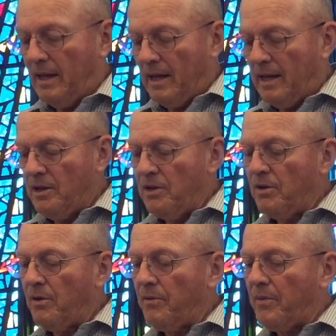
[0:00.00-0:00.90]
And you
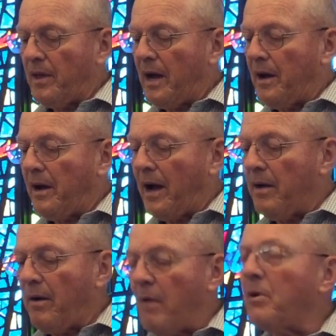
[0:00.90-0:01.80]
know,
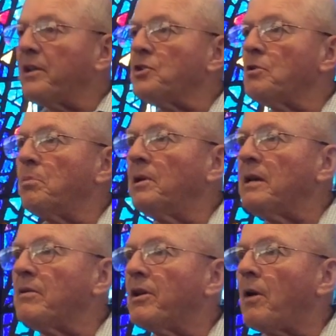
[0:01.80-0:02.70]
I really do
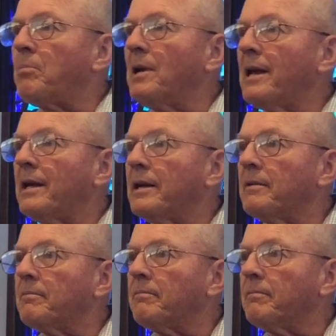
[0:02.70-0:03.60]
believe that our planet
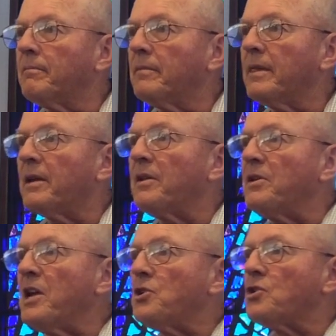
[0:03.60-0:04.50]
and the
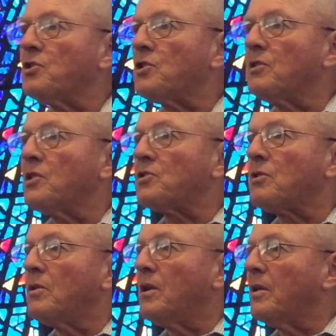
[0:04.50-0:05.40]
nations in
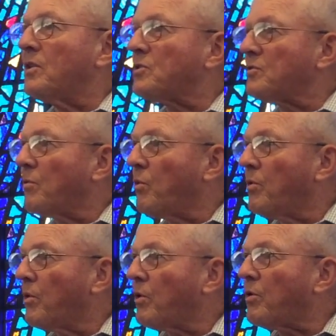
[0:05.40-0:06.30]
this
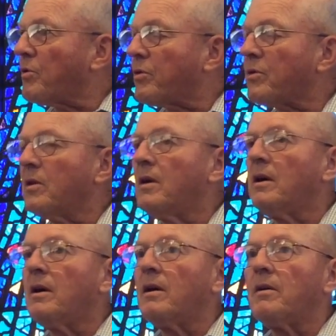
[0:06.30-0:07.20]
earth,
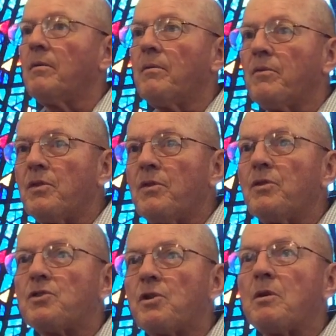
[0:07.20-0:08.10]

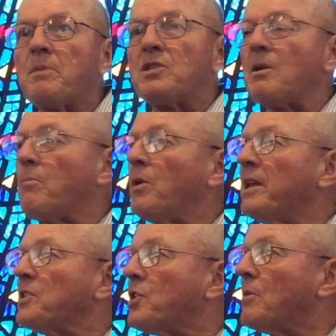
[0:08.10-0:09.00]
there's going to be some
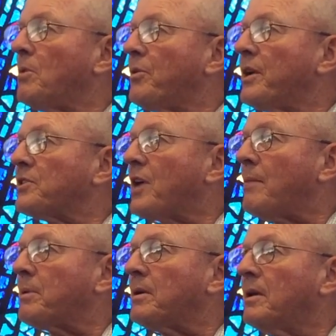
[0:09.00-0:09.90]
really terrible things
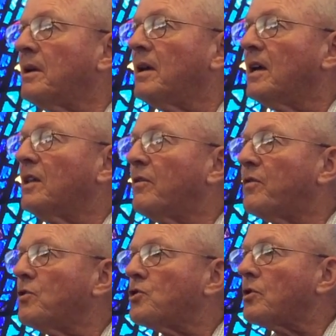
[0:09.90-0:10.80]
happen in the
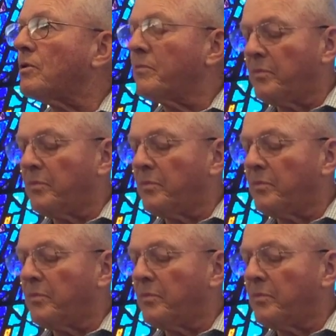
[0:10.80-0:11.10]
future.